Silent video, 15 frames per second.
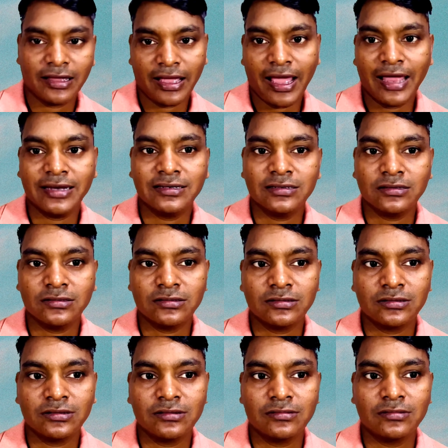and
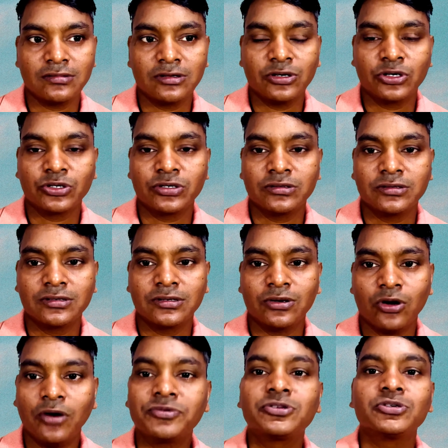
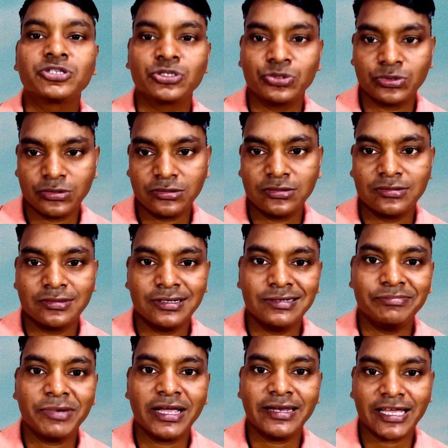hope to see you
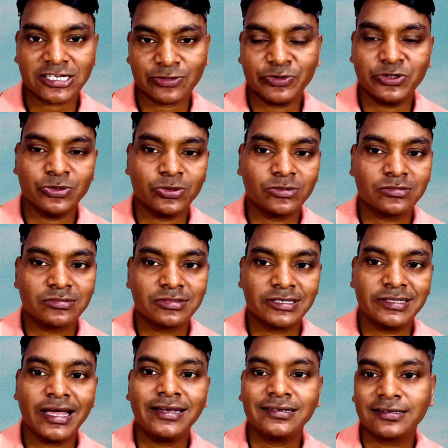in my next video. Till
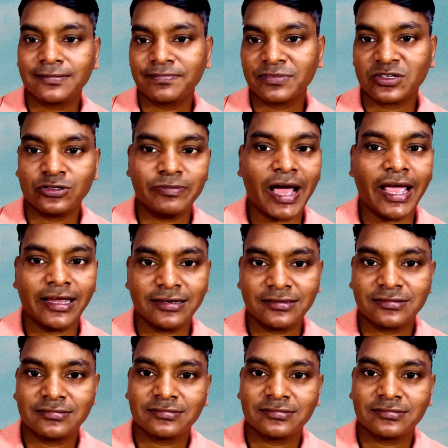then, goodbye.